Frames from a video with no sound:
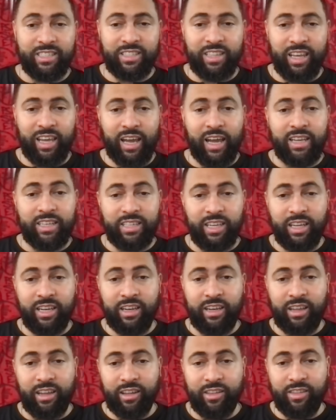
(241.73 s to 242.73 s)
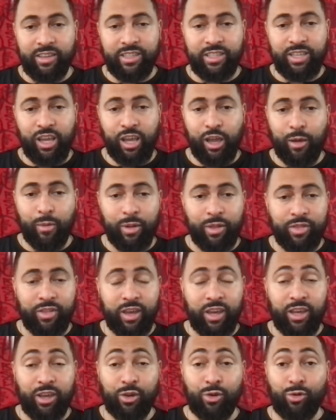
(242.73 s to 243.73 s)
the identity of the team. I
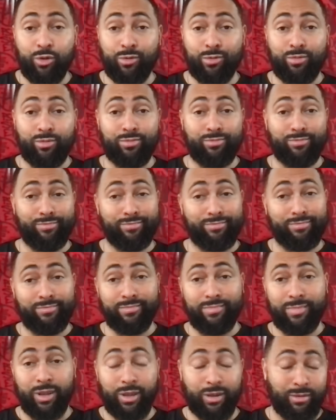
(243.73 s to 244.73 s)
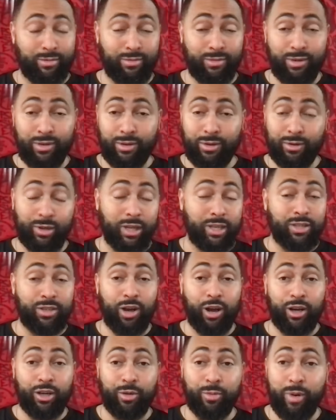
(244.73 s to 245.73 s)
think you'd get
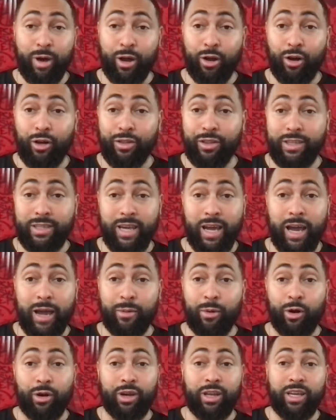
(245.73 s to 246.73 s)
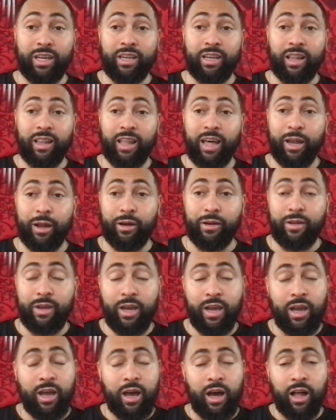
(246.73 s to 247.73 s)
talked about all the time, already getting a lot of
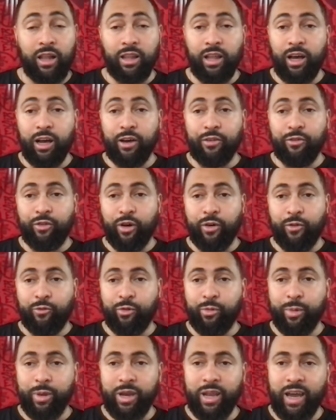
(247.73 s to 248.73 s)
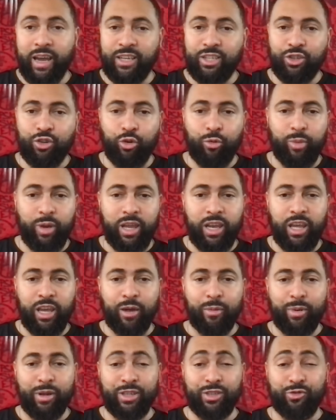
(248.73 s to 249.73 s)
love from the national
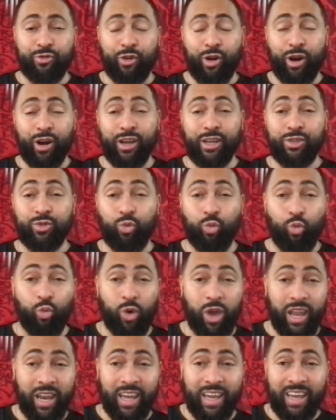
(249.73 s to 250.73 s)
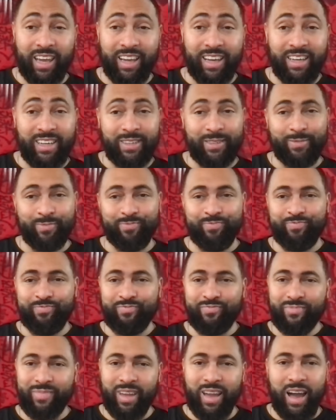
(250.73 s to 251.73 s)
media. But as far as winning,
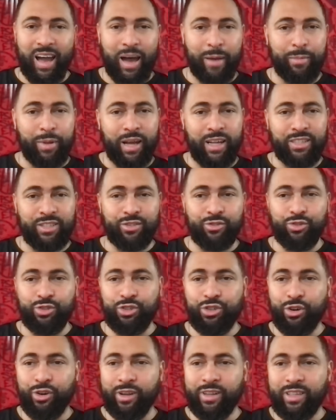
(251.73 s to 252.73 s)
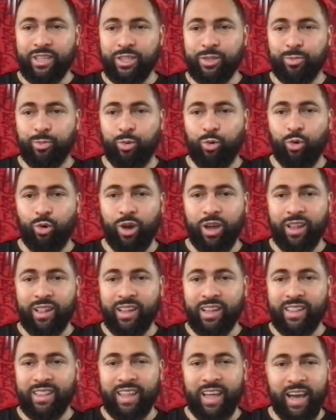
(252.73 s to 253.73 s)
I'm not so sure at this
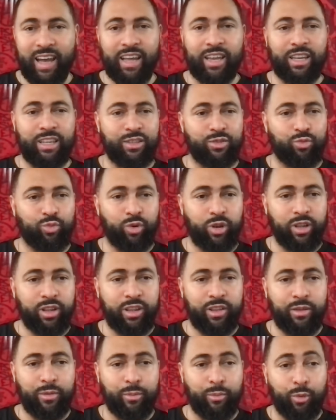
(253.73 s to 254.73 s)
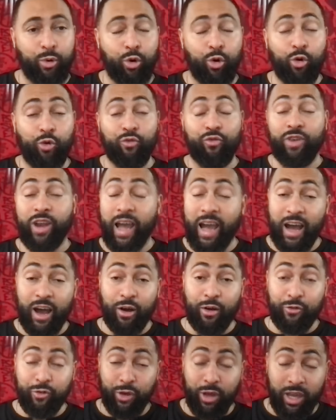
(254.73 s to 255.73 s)
point that is really the move.
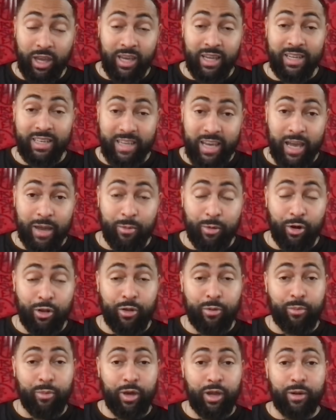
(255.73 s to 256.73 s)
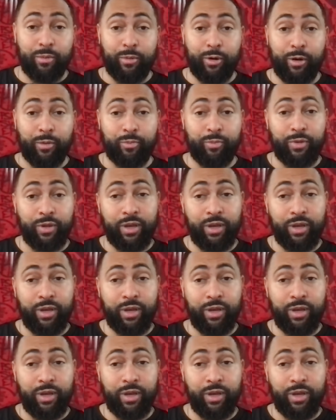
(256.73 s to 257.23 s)
Now, if you could get Dame on the minimum,